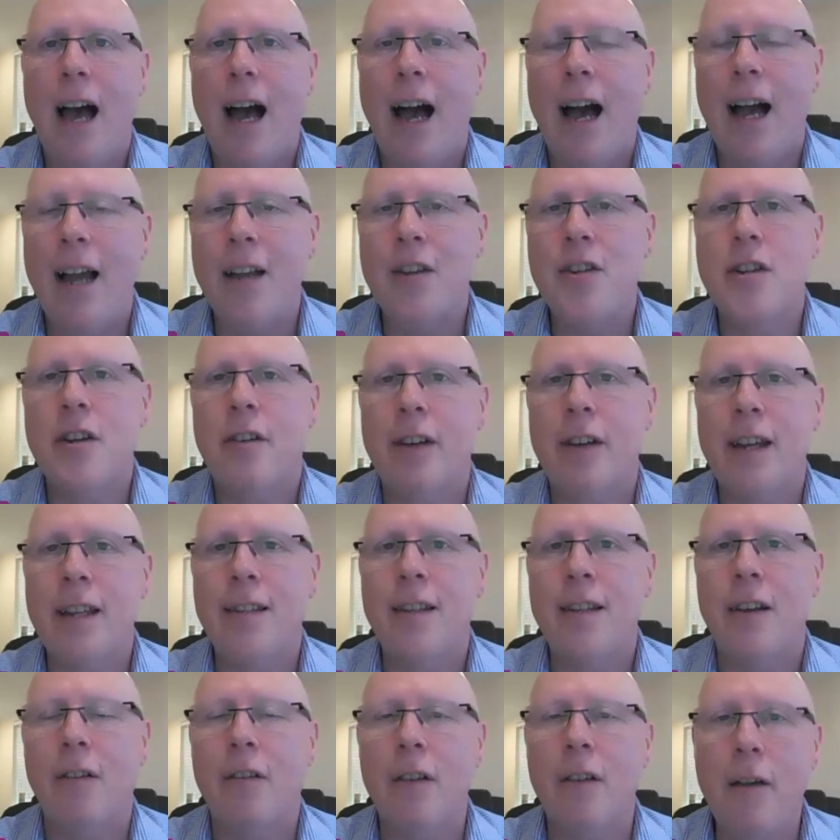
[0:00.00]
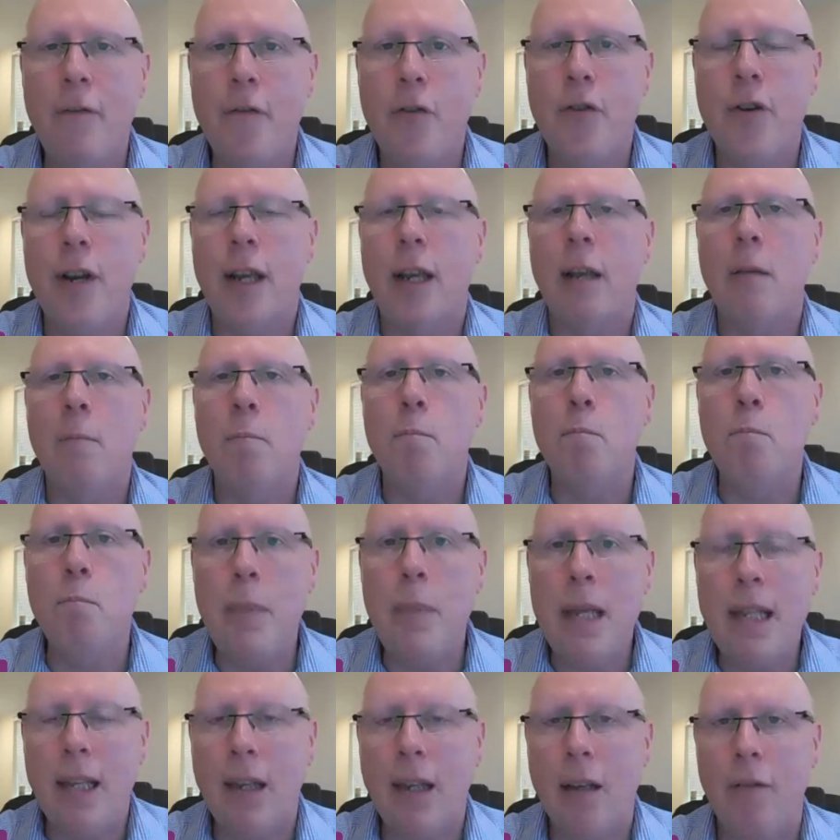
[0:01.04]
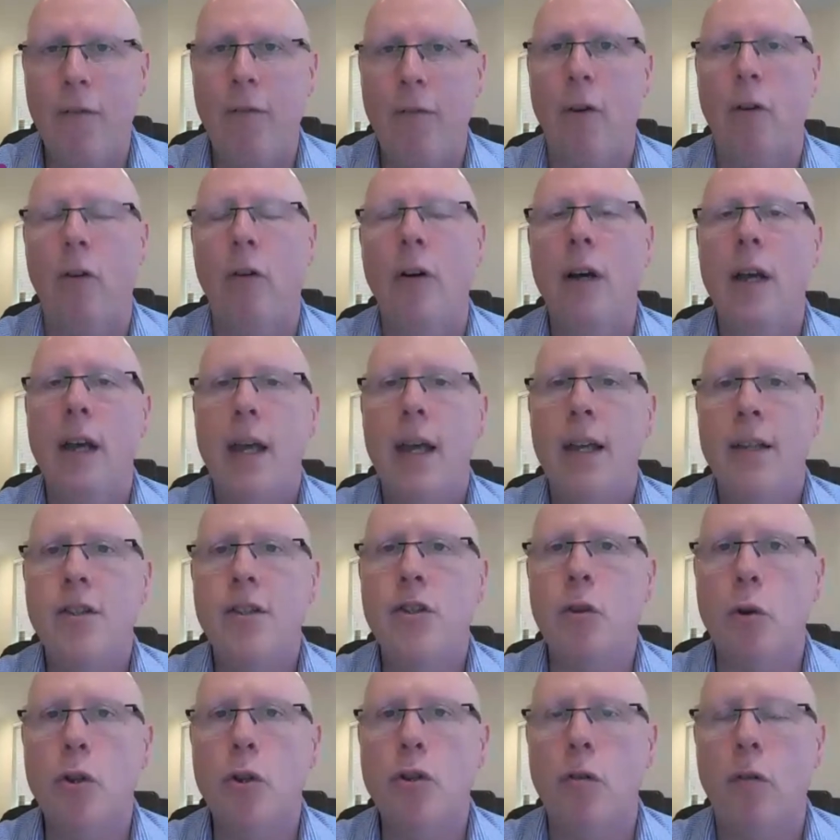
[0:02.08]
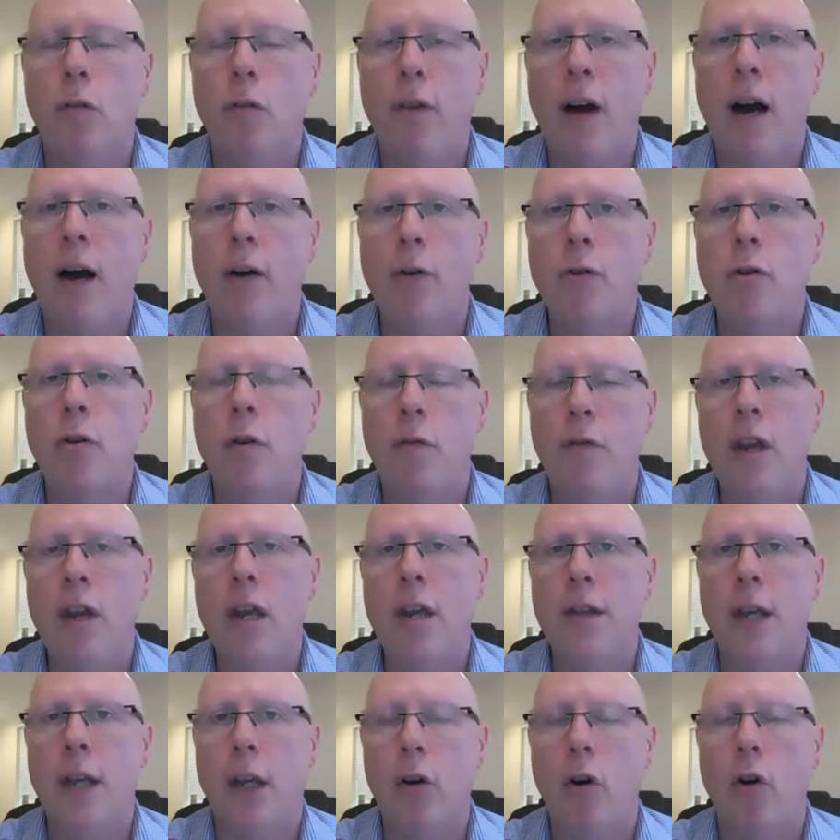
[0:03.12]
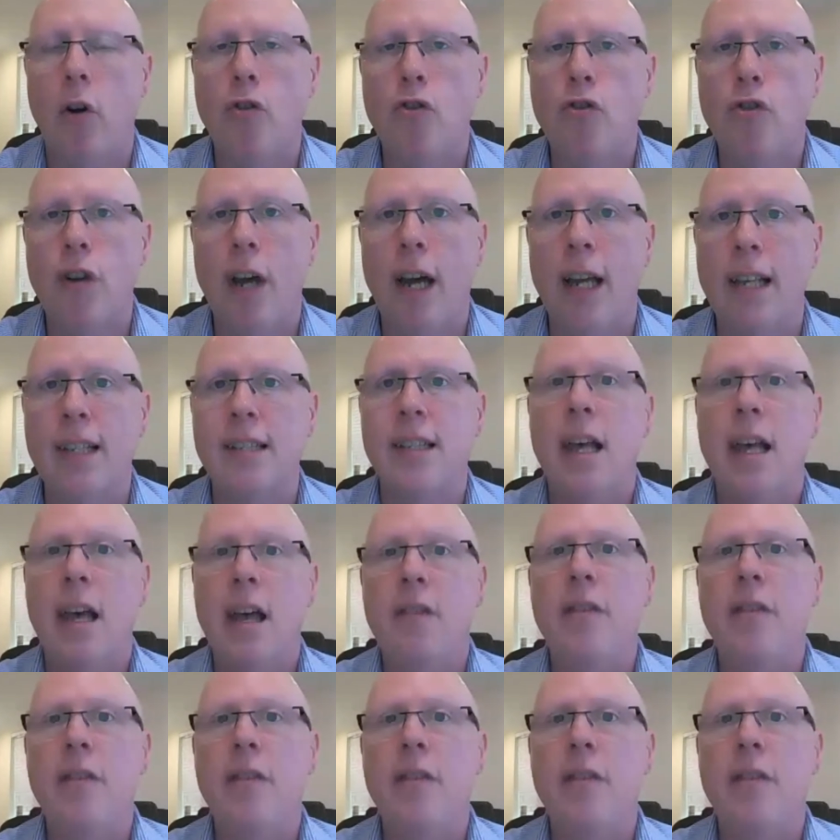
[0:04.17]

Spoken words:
actually delivering meaningful social value via the contracts